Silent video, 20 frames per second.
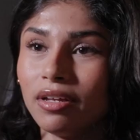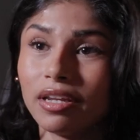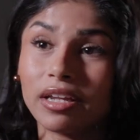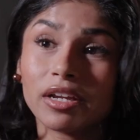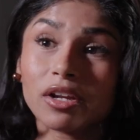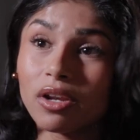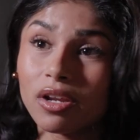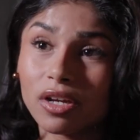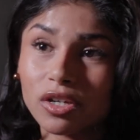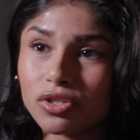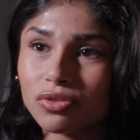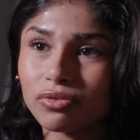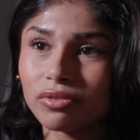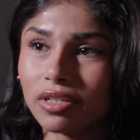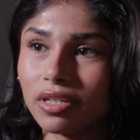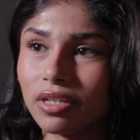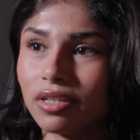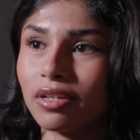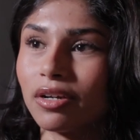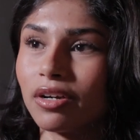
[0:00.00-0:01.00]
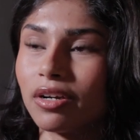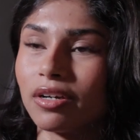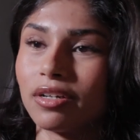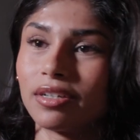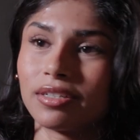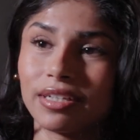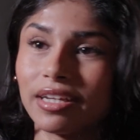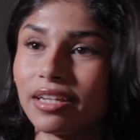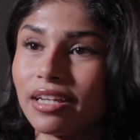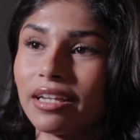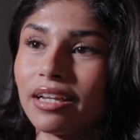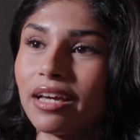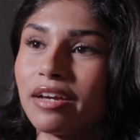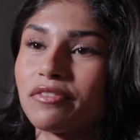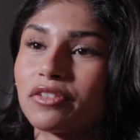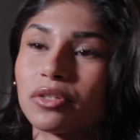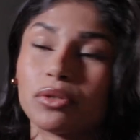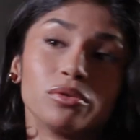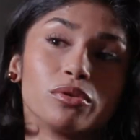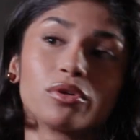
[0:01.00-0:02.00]
little luxury in our daily
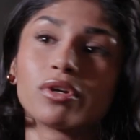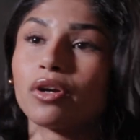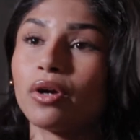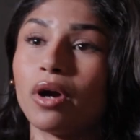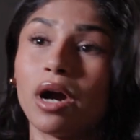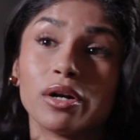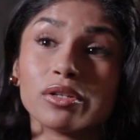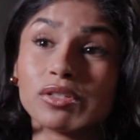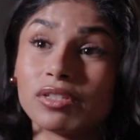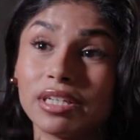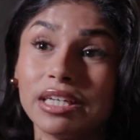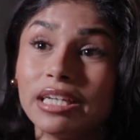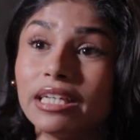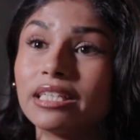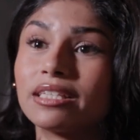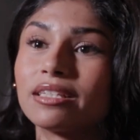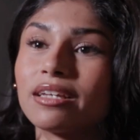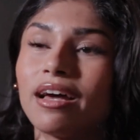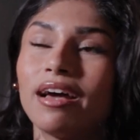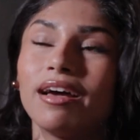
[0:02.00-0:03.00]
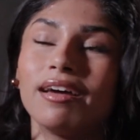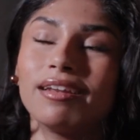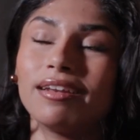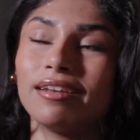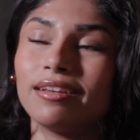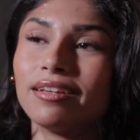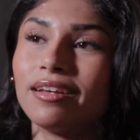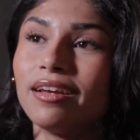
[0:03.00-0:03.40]
life, so you can go out to eat, and